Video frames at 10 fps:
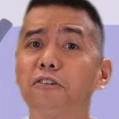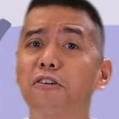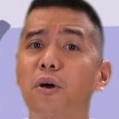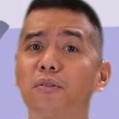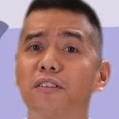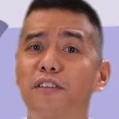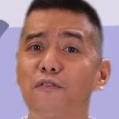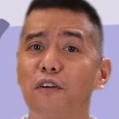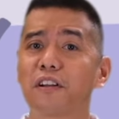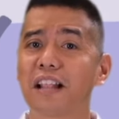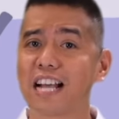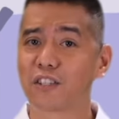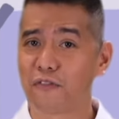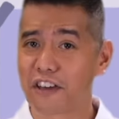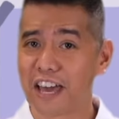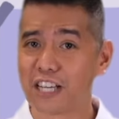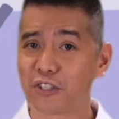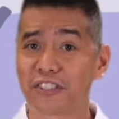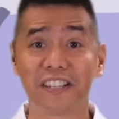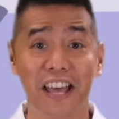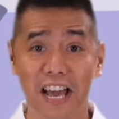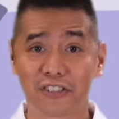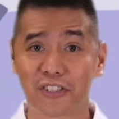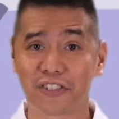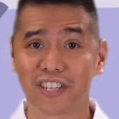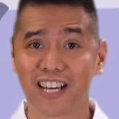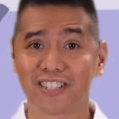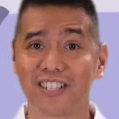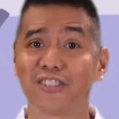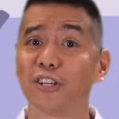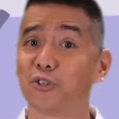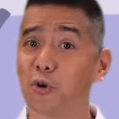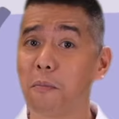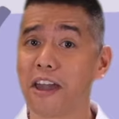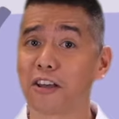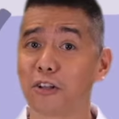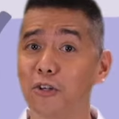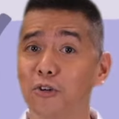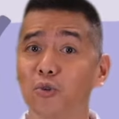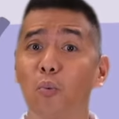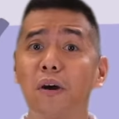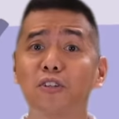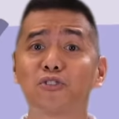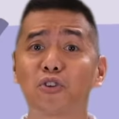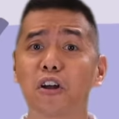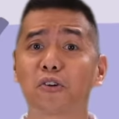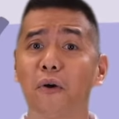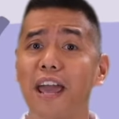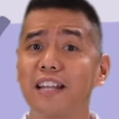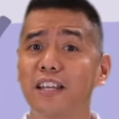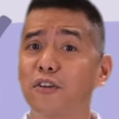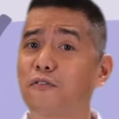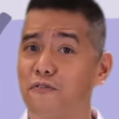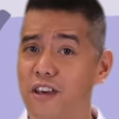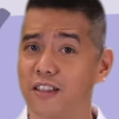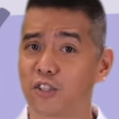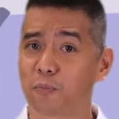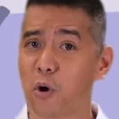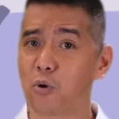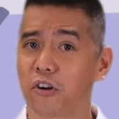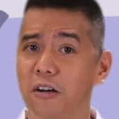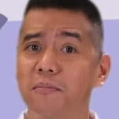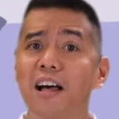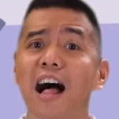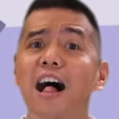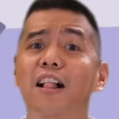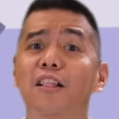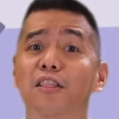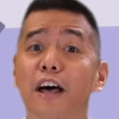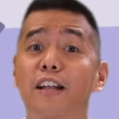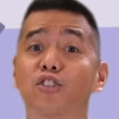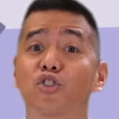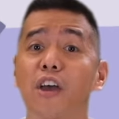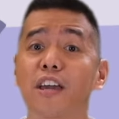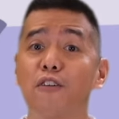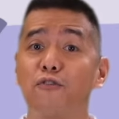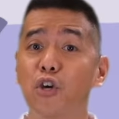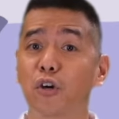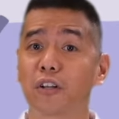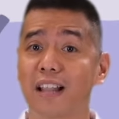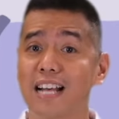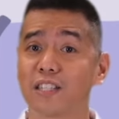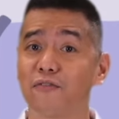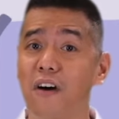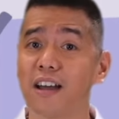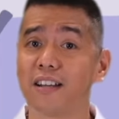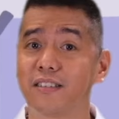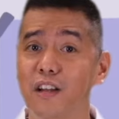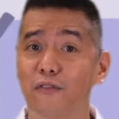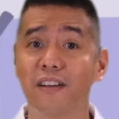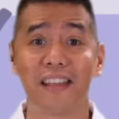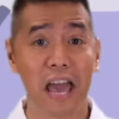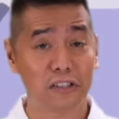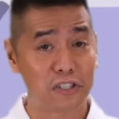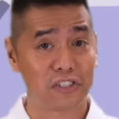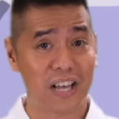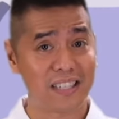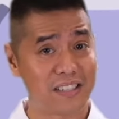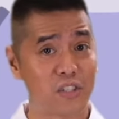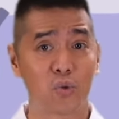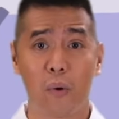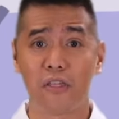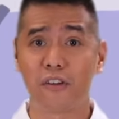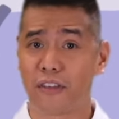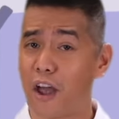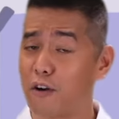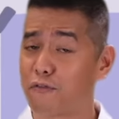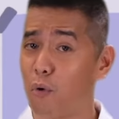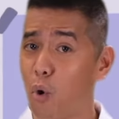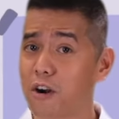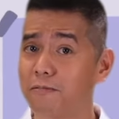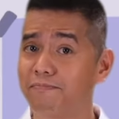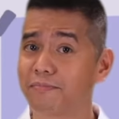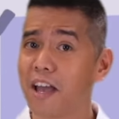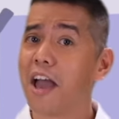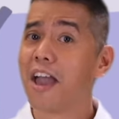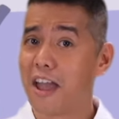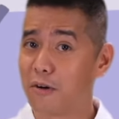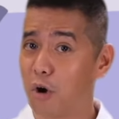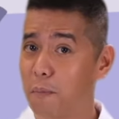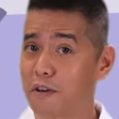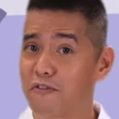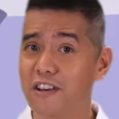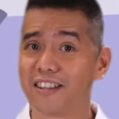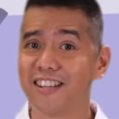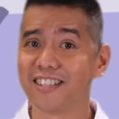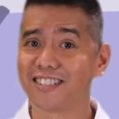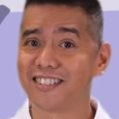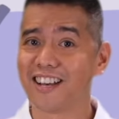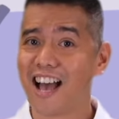you know the different classifications and exercises that you may include when you start creating your fitness program. Let us check if you could classify the different exercises, whether they are for aerobic fitness,